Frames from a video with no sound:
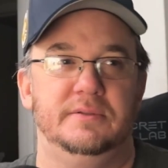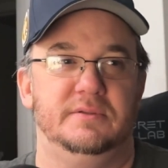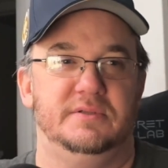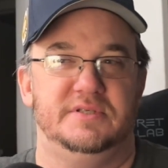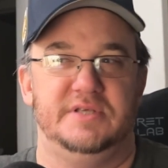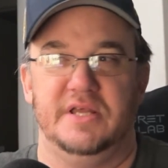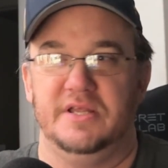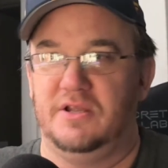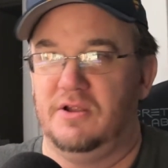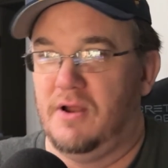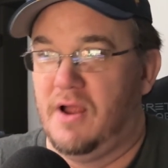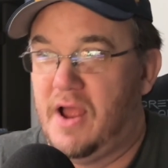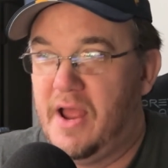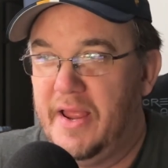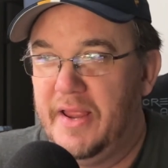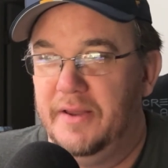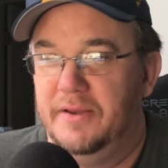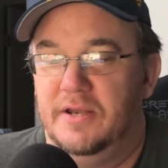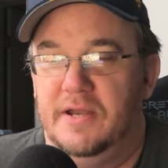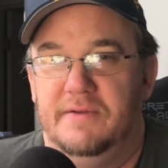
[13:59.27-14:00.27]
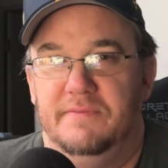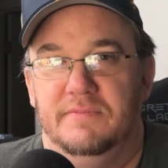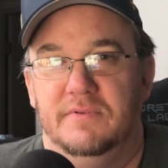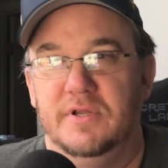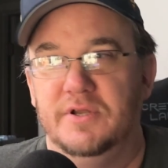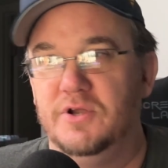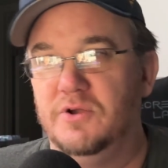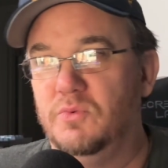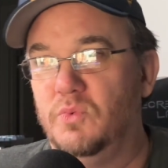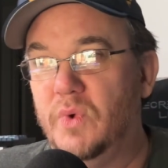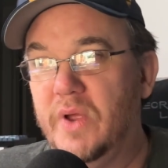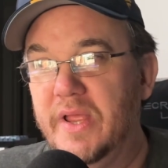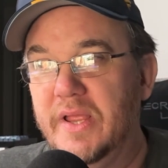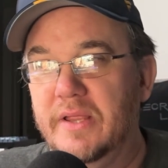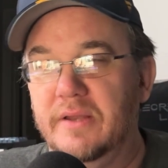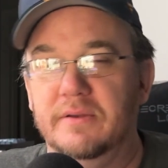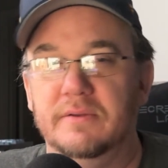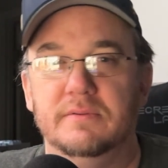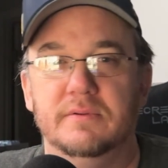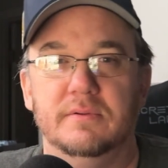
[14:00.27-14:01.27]
take your height and your
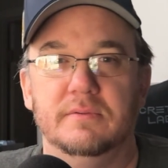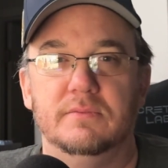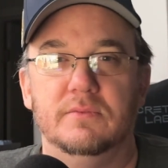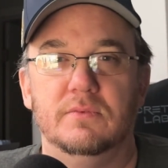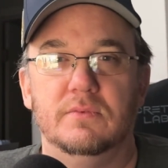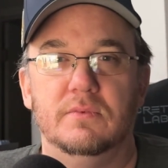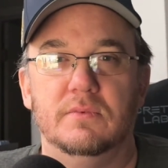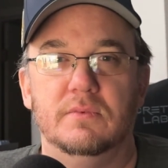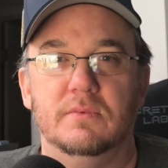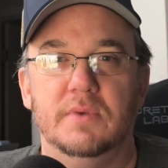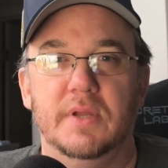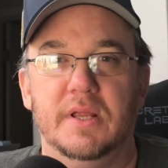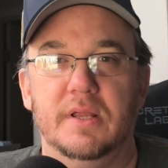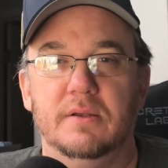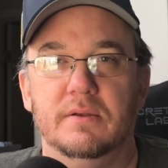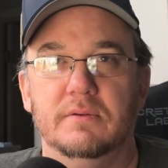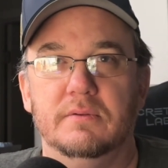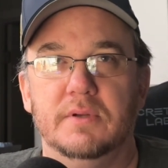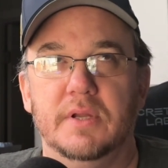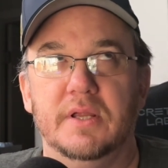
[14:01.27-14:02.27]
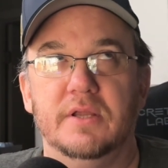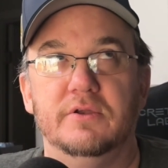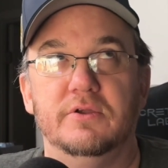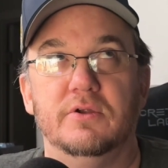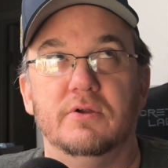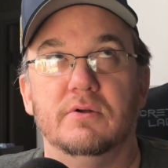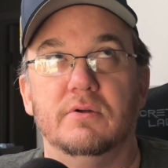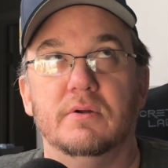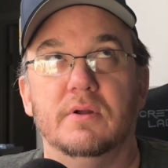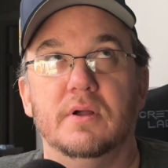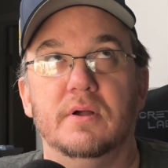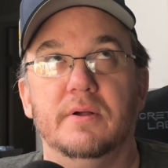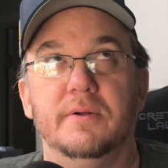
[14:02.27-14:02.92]
weight and your